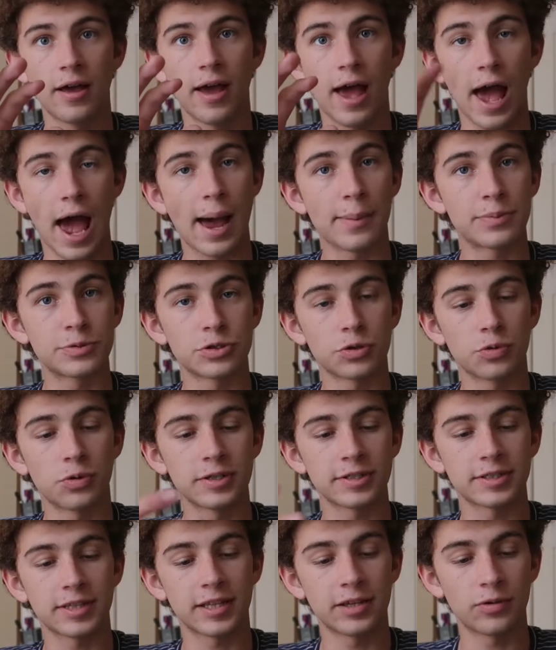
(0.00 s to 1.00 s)
apps or
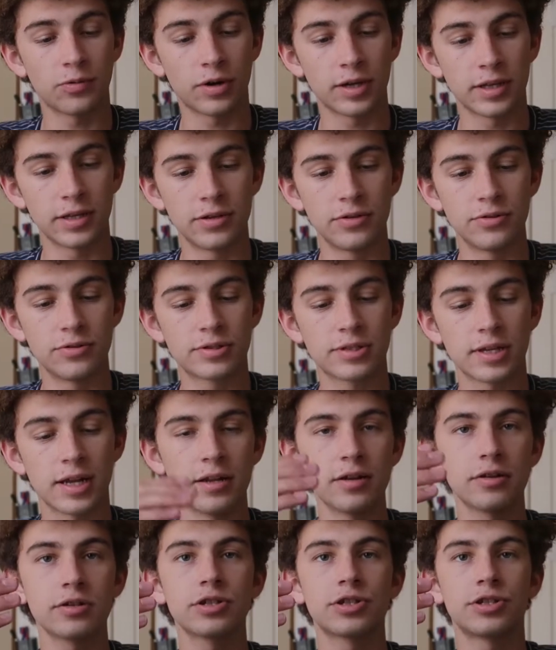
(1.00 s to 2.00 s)
ones that you want to use,
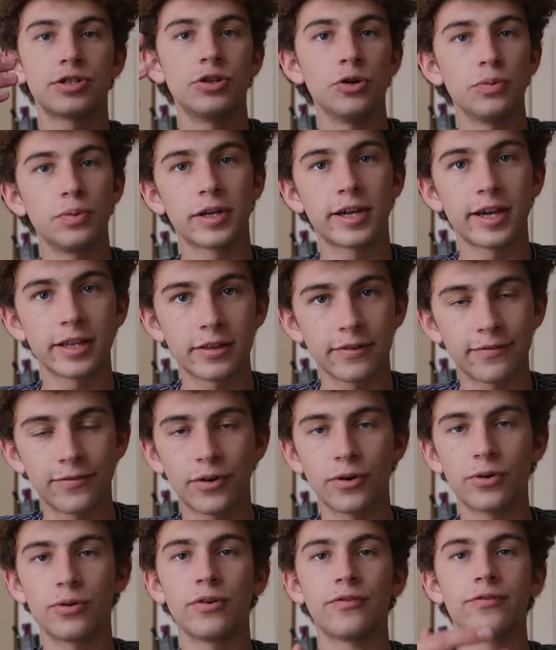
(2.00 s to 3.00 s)
and you can just duplicate the
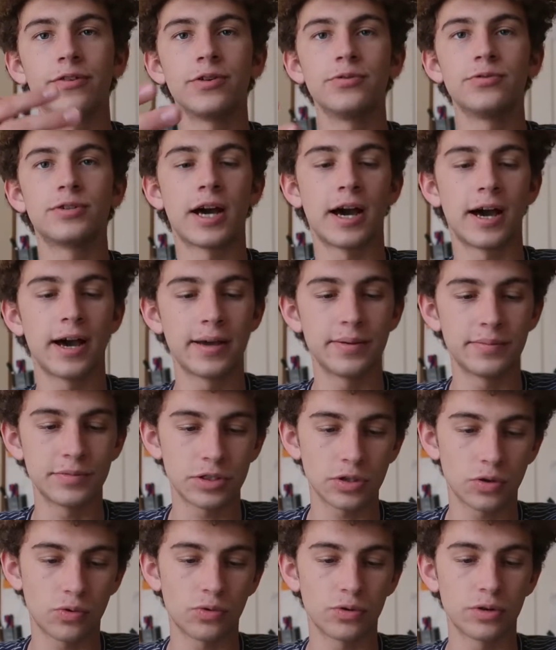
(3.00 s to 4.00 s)
photo a few
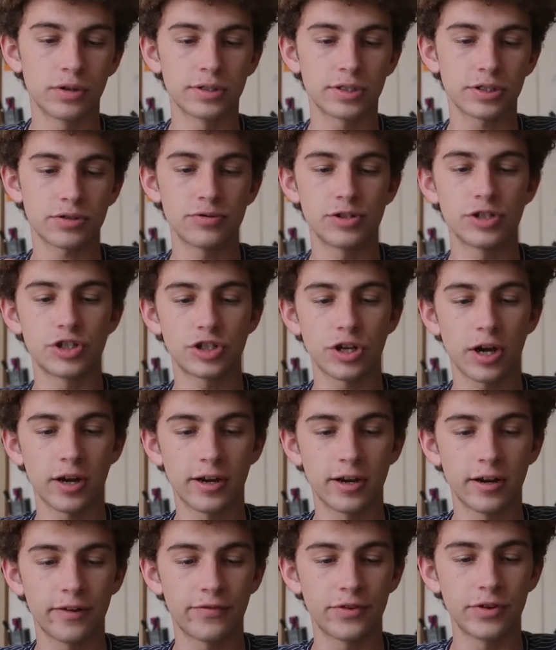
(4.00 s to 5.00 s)
times or
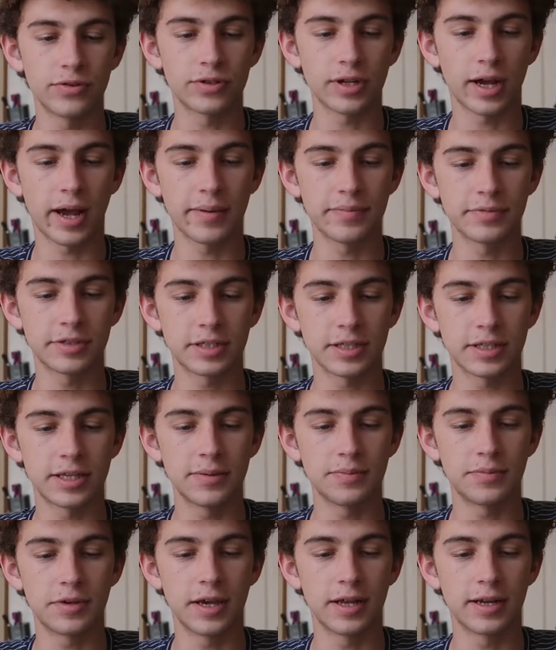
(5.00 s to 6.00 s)
screenshot it a few times to
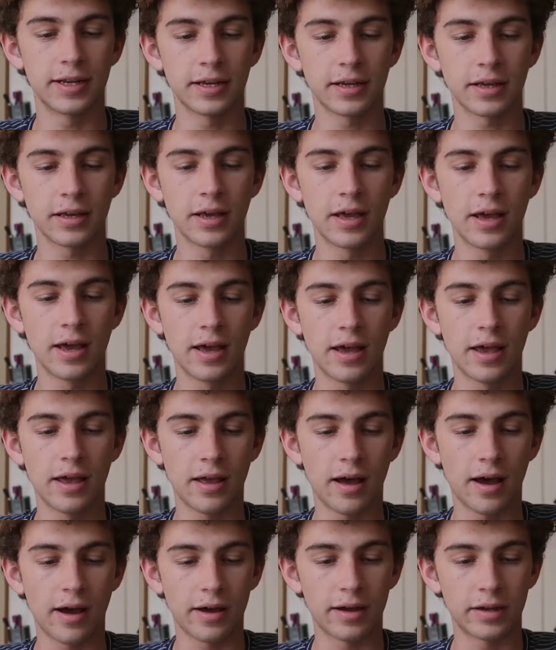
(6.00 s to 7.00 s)
keep getting
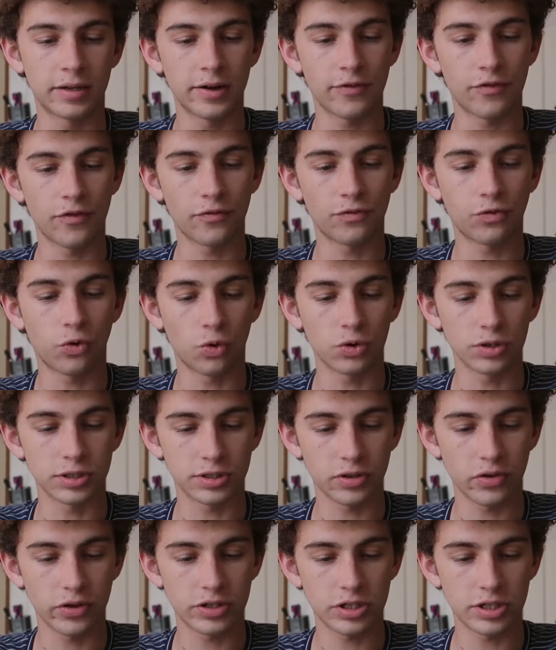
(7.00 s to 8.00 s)
different 4.
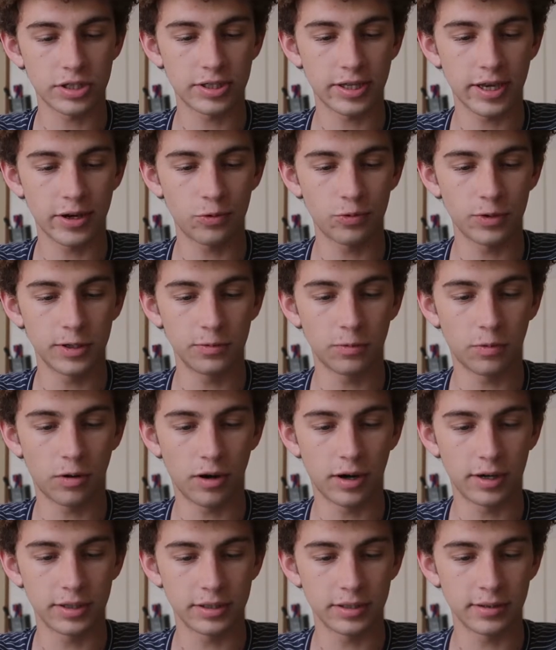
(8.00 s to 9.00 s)
So let's just say we
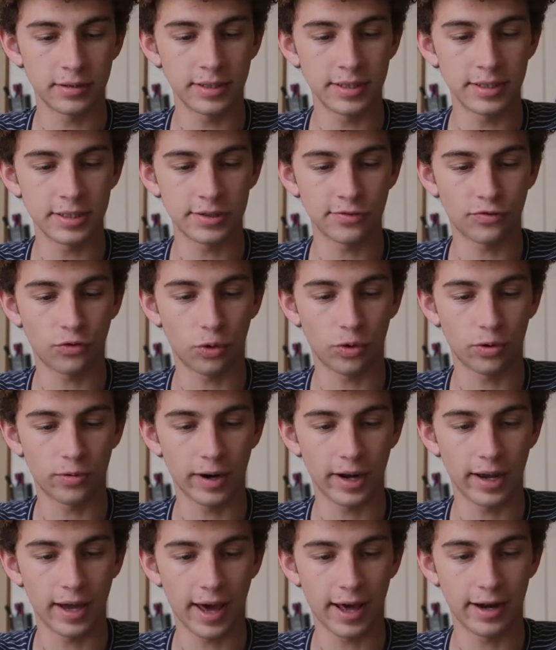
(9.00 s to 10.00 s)
want these 4,
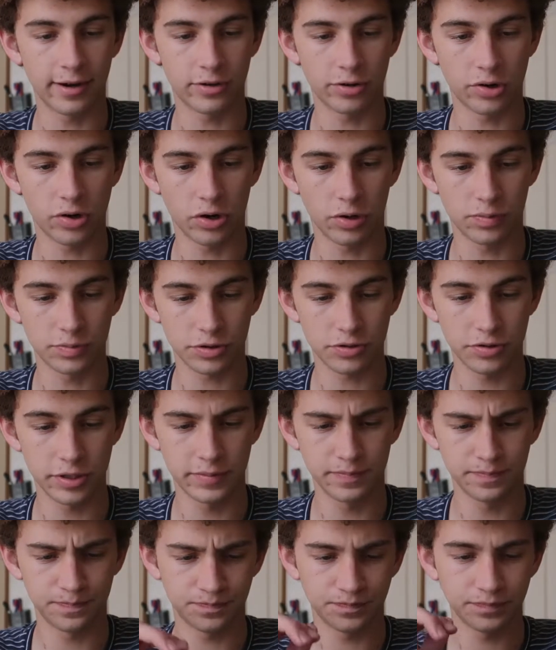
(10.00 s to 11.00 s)
right, added to our home
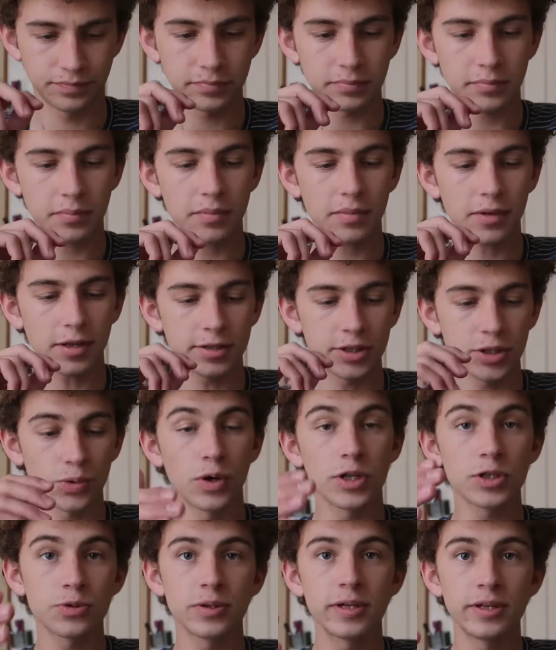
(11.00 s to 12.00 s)
screen. So
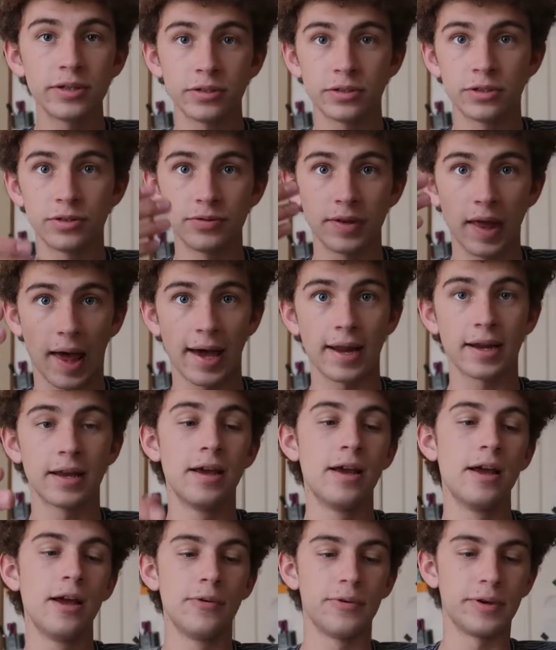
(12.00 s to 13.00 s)
once we do that,
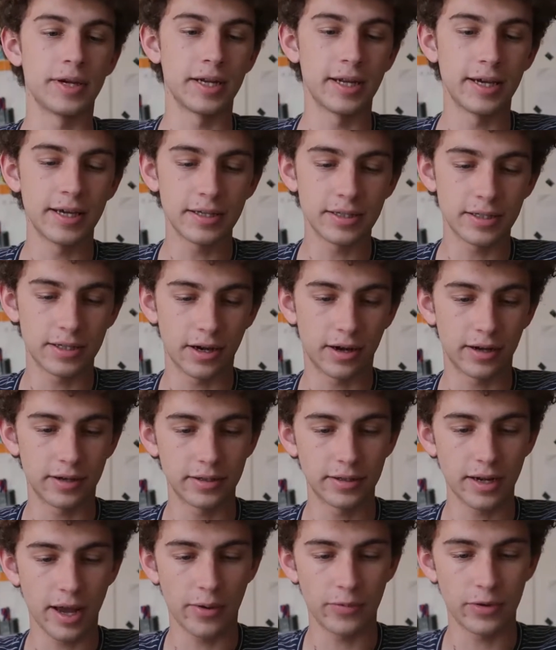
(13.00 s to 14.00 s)
we can hit
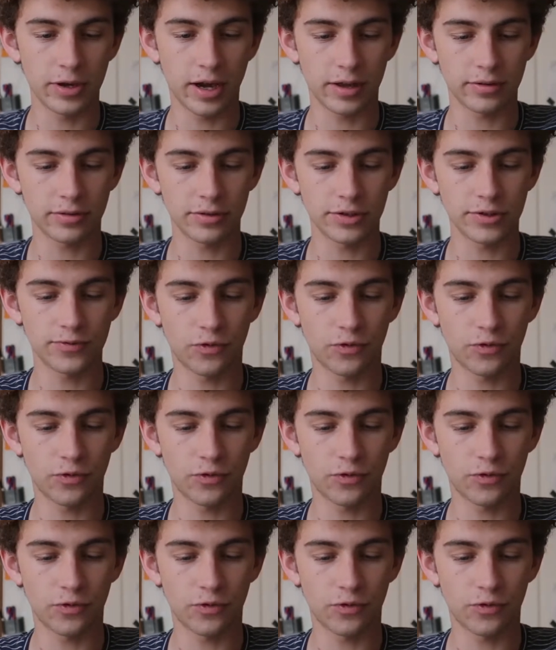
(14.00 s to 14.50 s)
done, and we got those